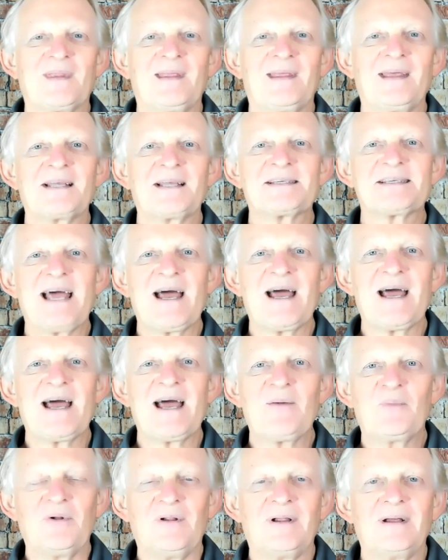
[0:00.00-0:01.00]

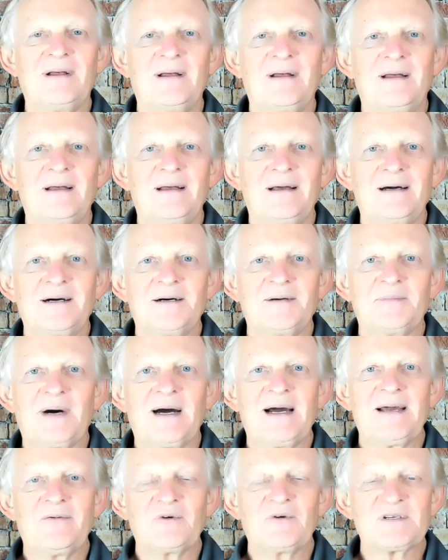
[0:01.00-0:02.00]
example.
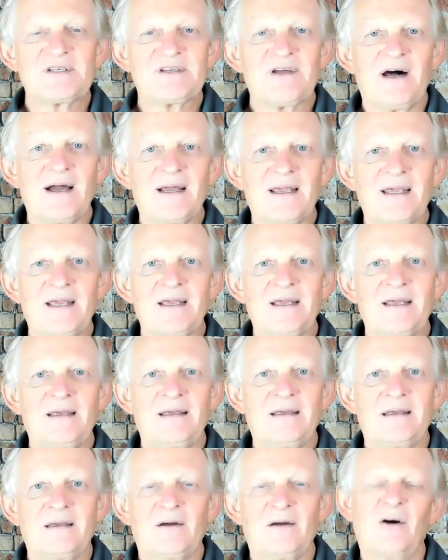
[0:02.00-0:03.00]
I was talking,
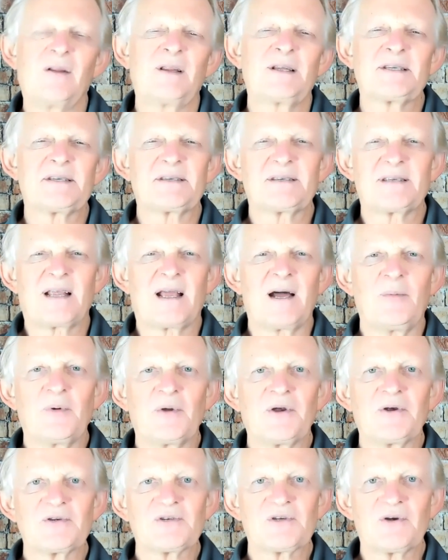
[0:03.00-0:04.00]
well, this is a couple
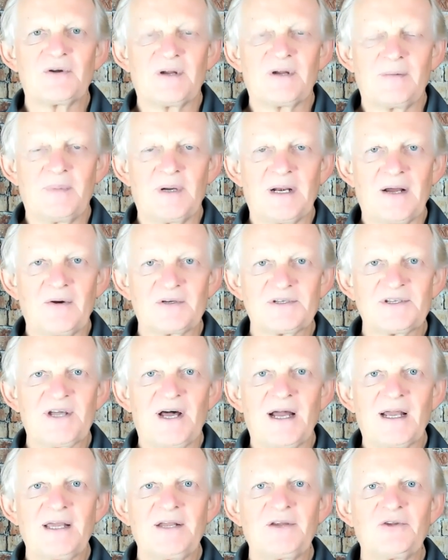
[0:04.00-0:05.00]
years ago now, but I was
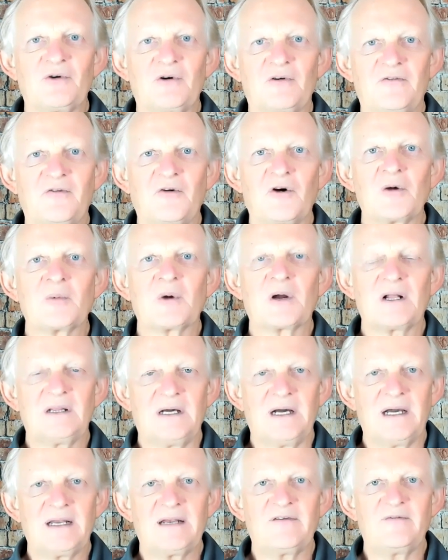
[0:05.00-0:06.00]
talking to a former
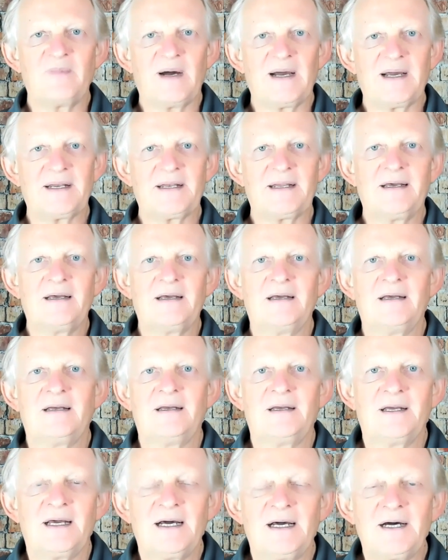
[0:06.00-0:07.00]
client of mine.
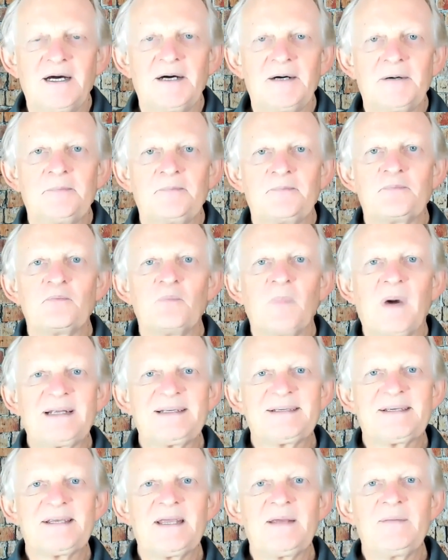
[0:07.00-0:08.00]
My
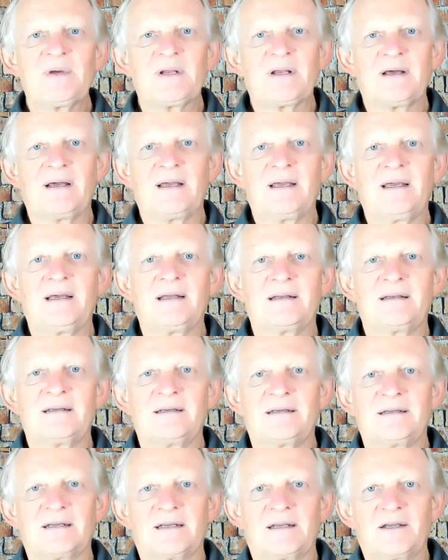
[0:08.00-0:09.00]
team and I had
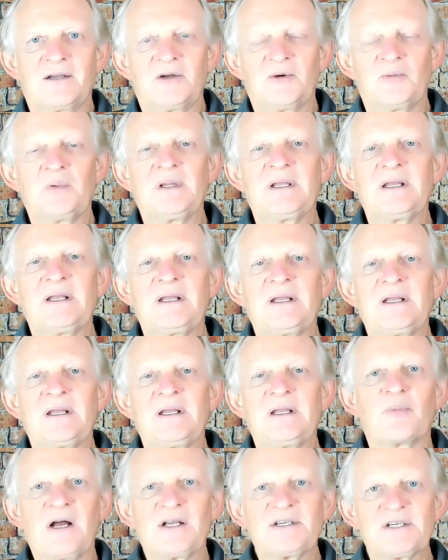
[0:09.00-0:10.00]
completed a
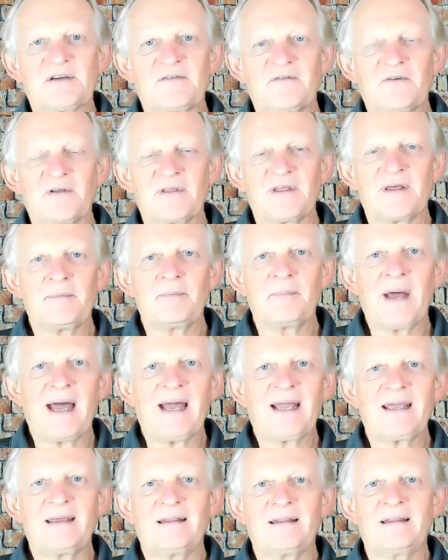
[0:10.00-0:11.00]
project for them
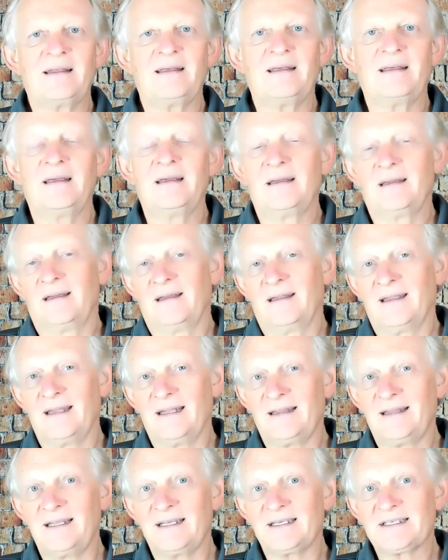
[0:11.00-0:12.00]
back in the,
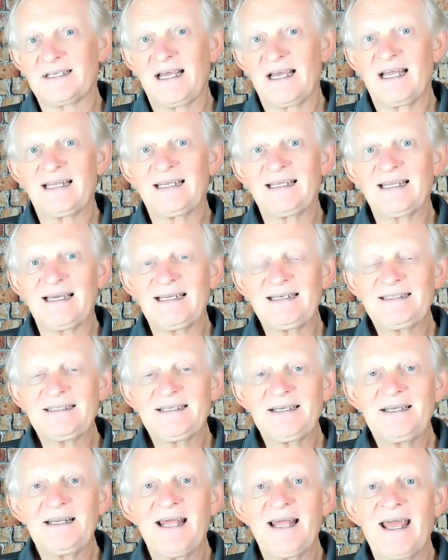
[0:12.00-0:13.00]
get this,
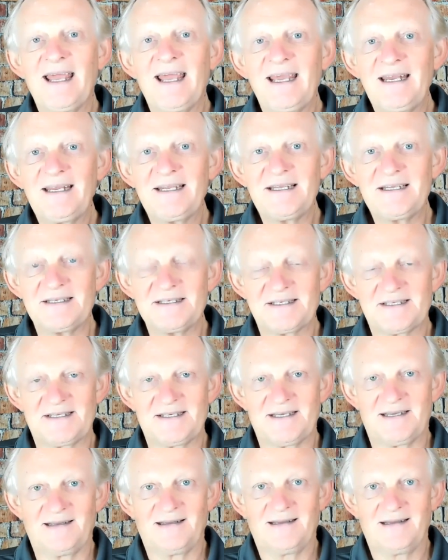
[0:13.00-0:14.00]
1980s.
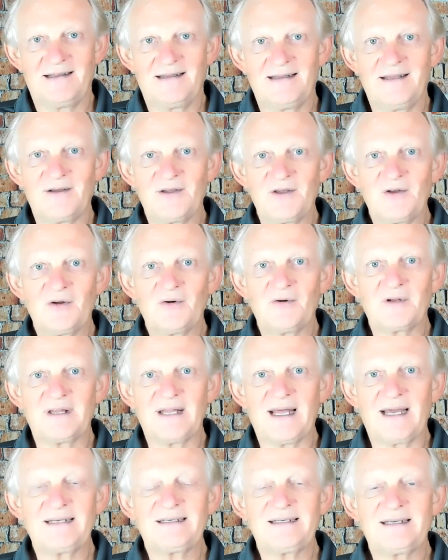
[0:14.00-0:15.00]
Now, what
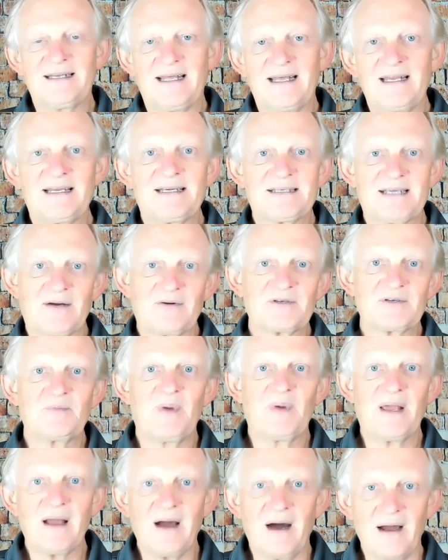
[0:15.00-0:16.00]
1980s, that was
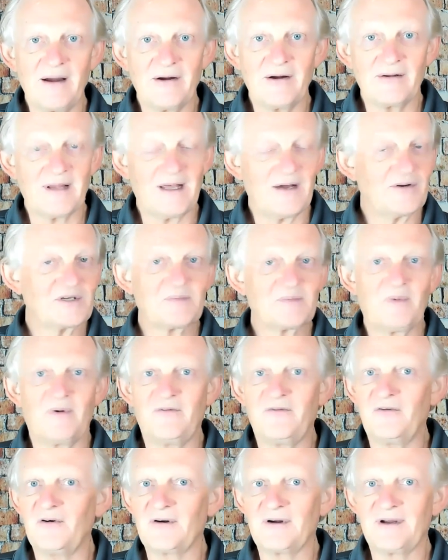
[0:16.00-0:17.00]
big iron. That was
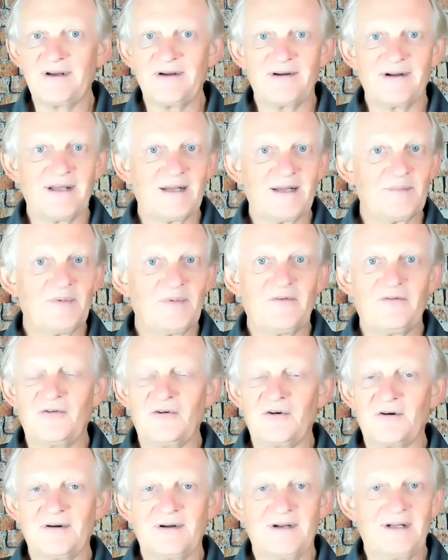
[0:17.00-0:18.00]
before internet,
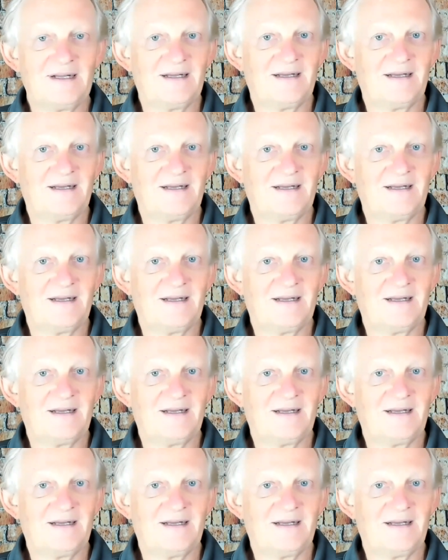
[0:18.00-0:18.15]
before,